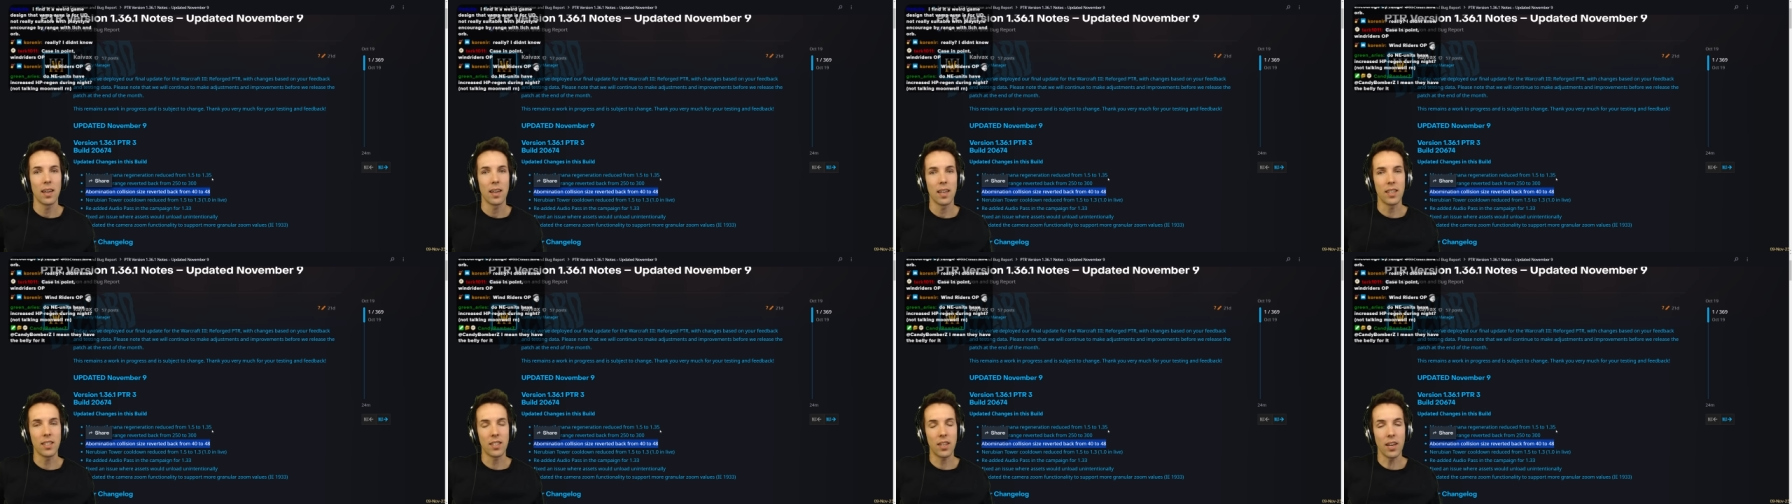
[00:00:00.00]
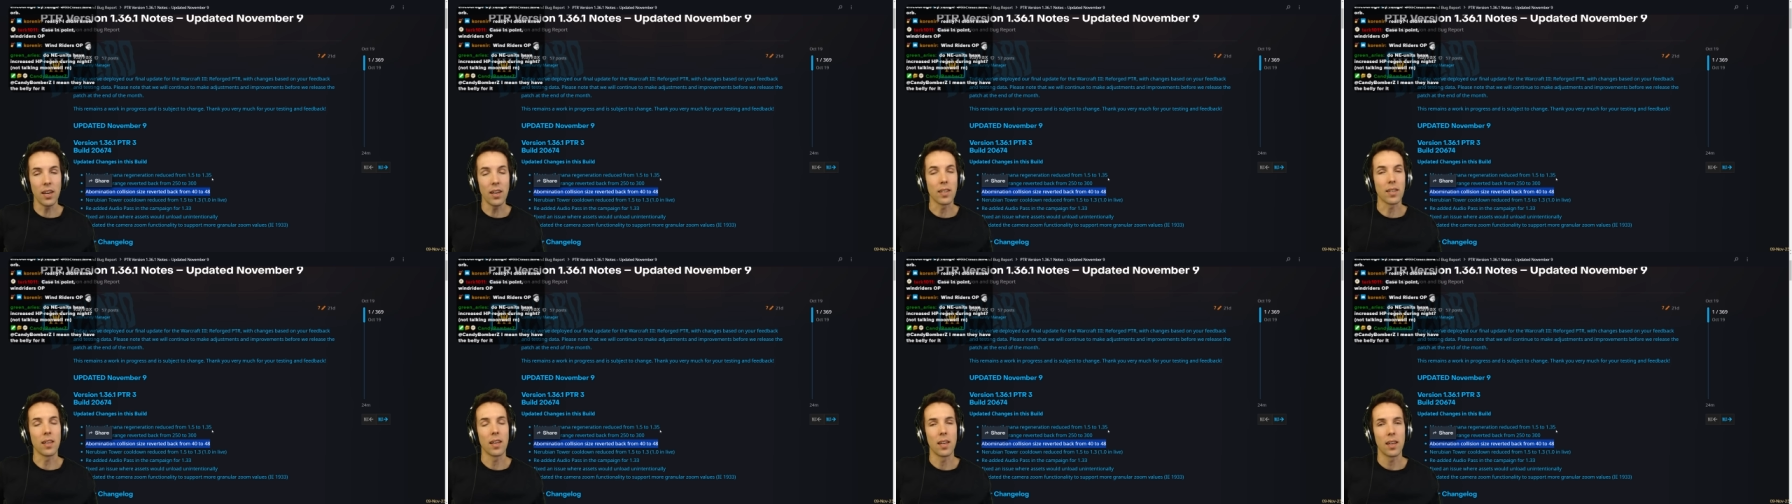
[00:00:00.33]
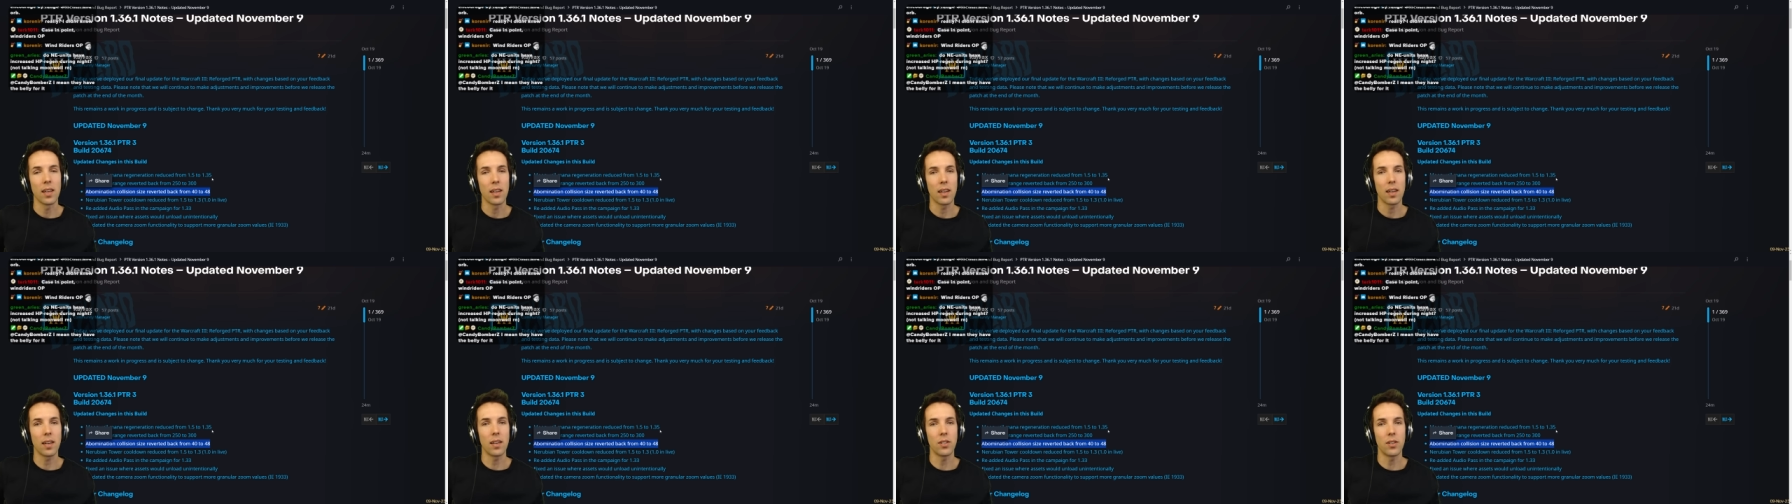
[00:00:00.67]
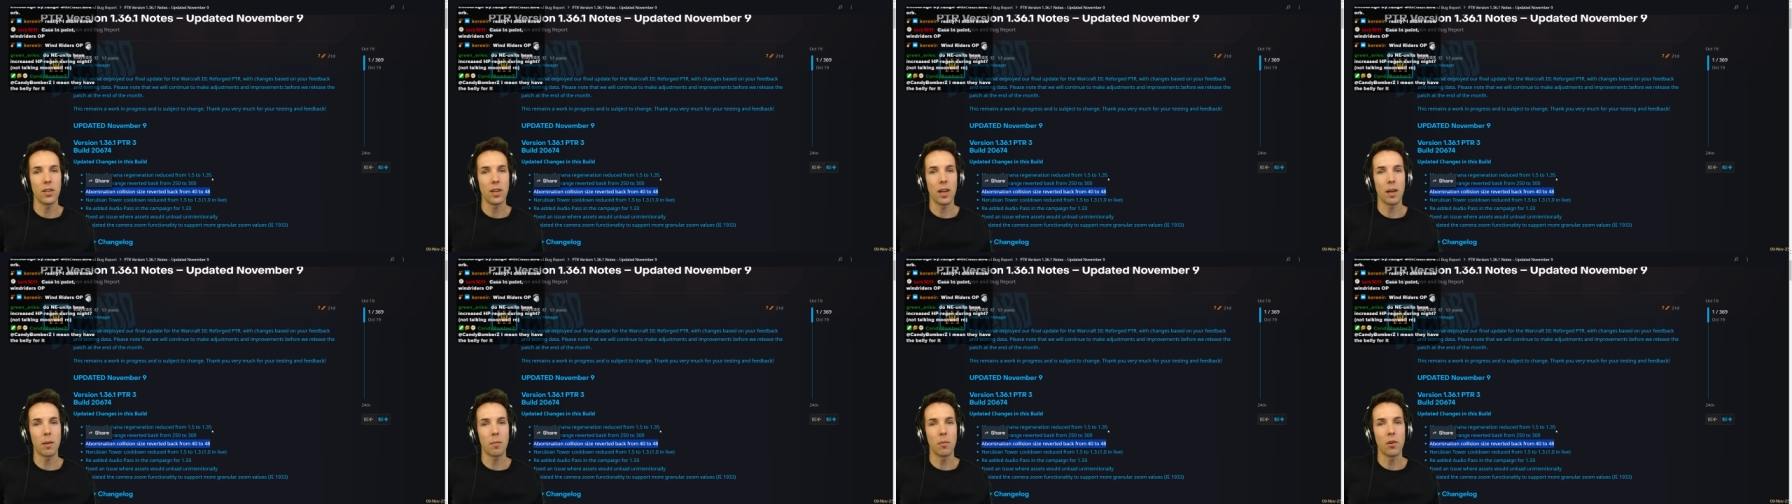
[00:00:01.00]
is good because
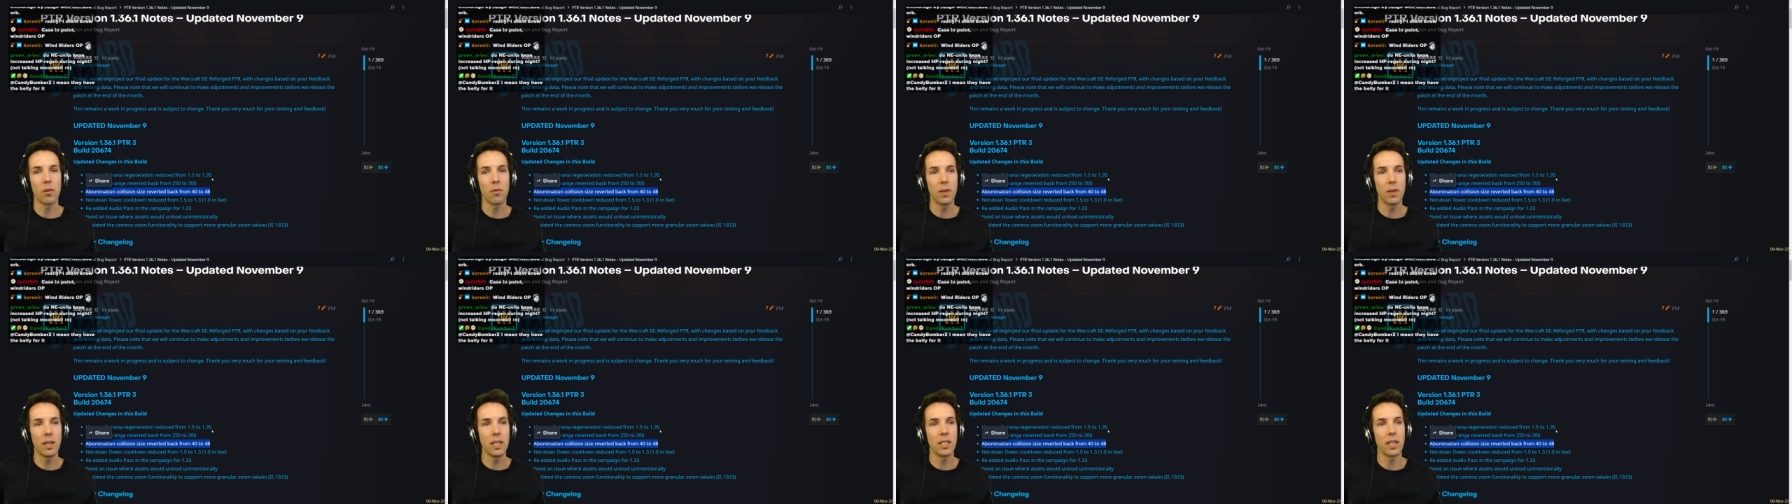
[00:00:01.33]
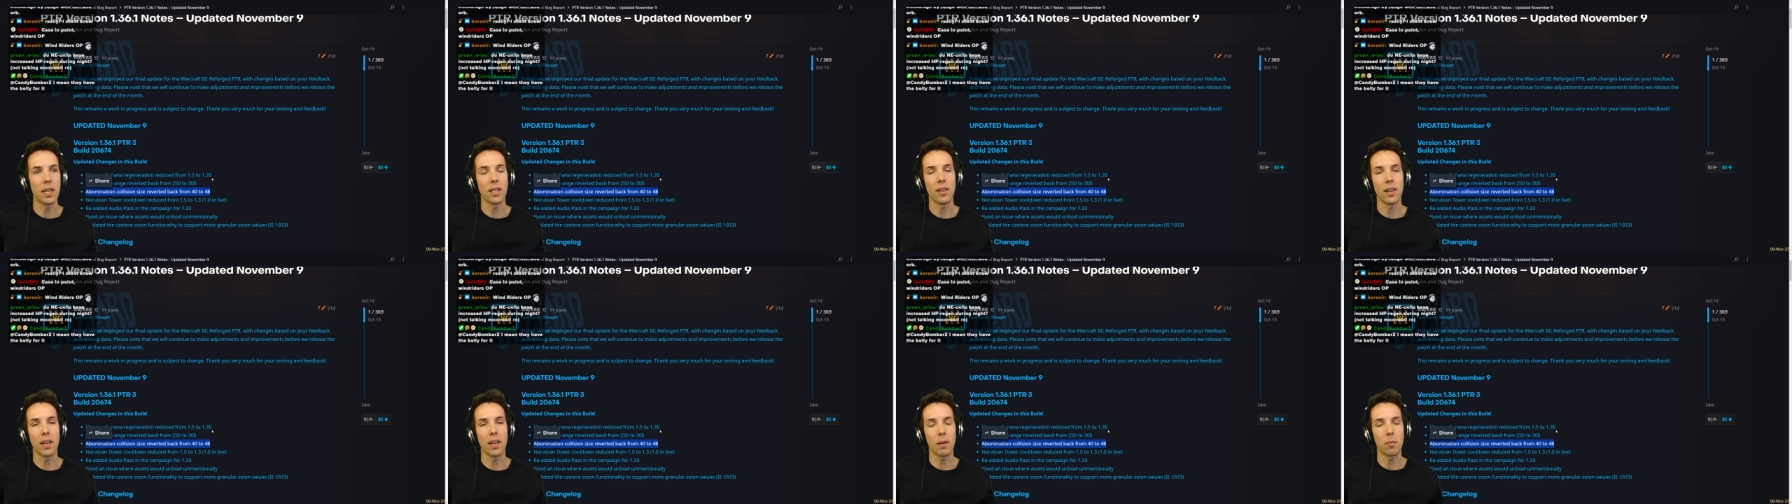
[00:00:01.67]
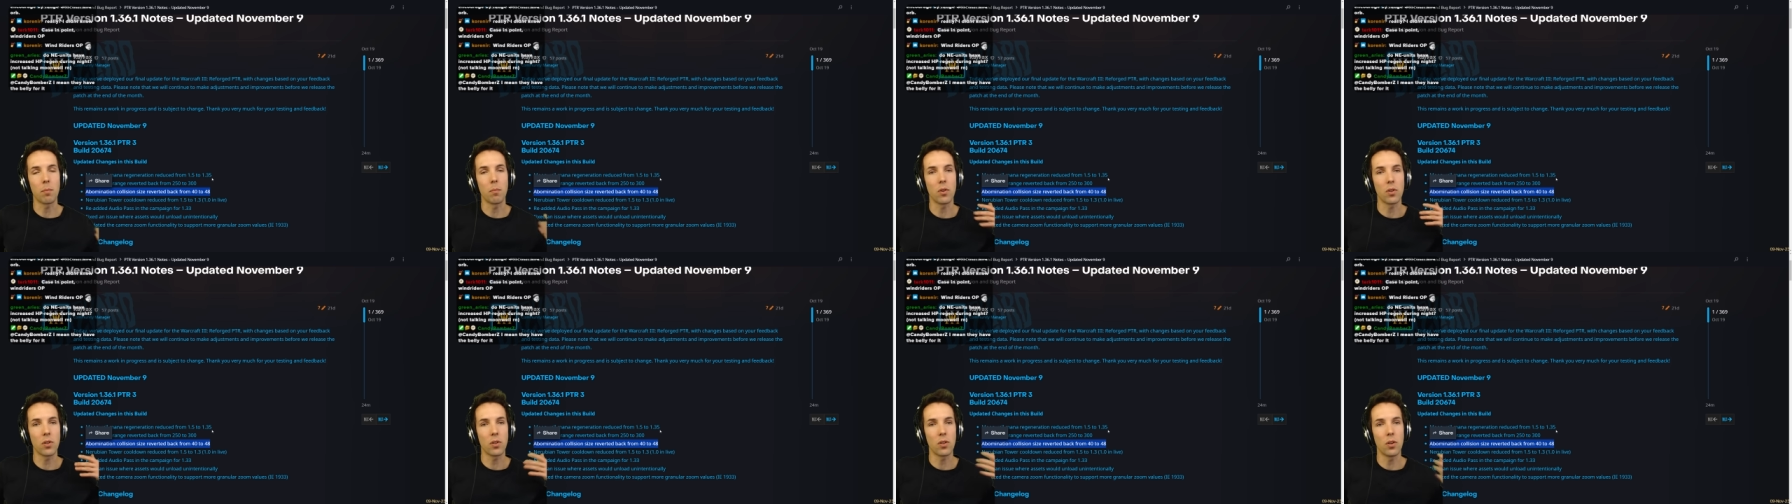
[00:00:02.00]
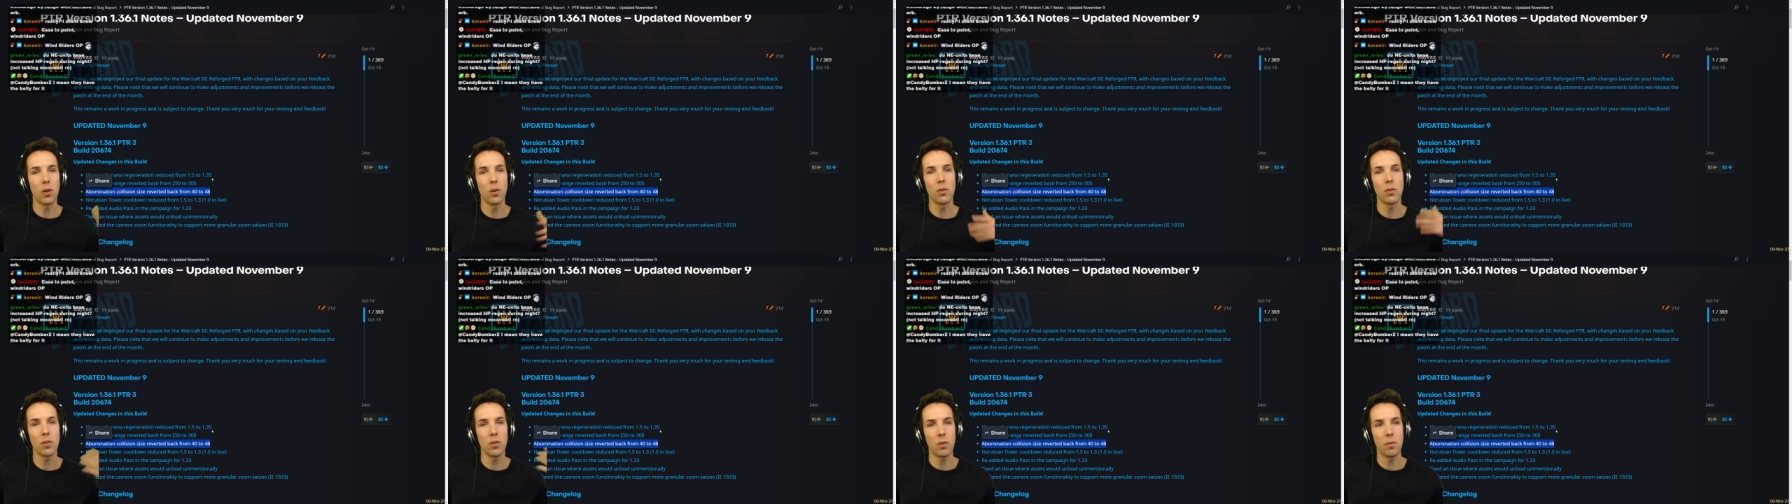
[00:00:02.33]
you get more regen, you get more
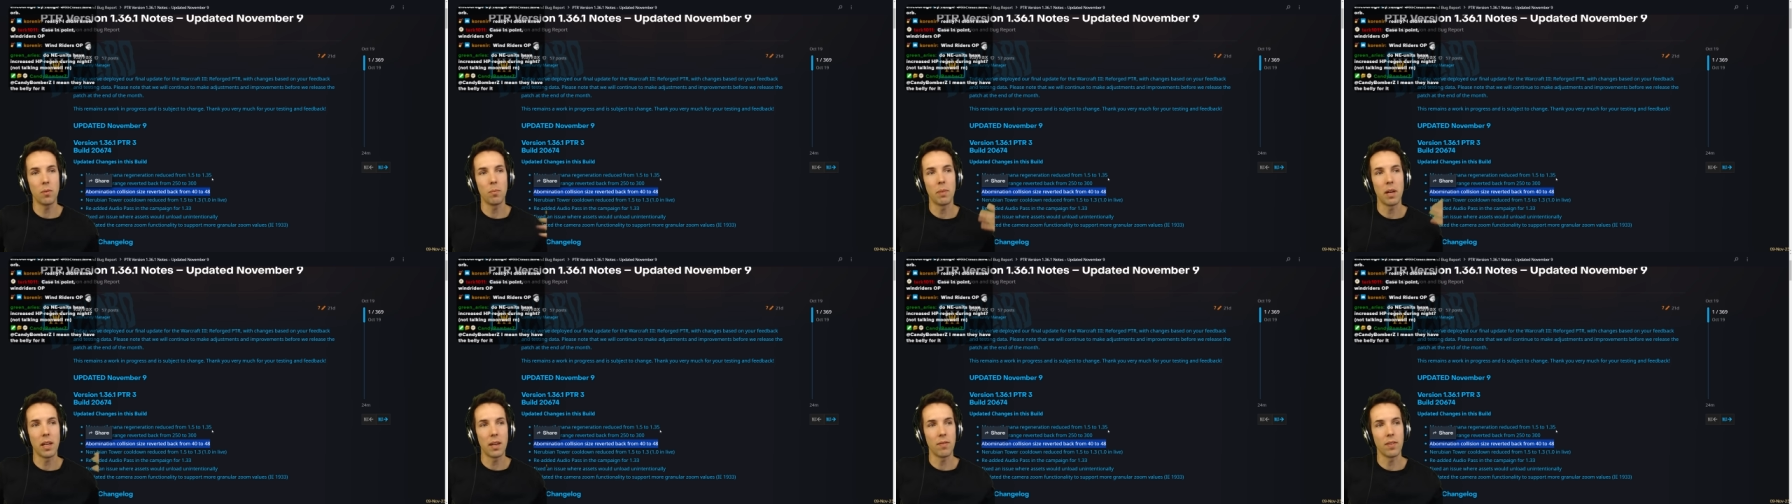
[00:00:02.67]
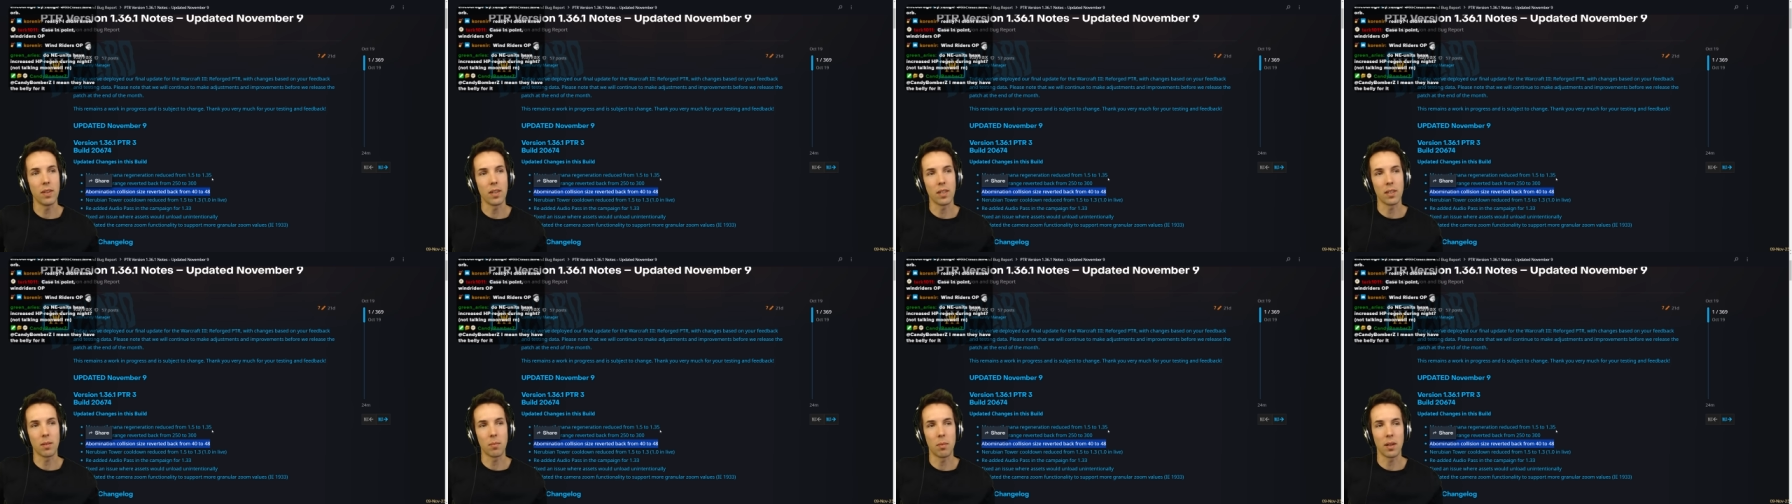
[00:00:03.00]
total benefit,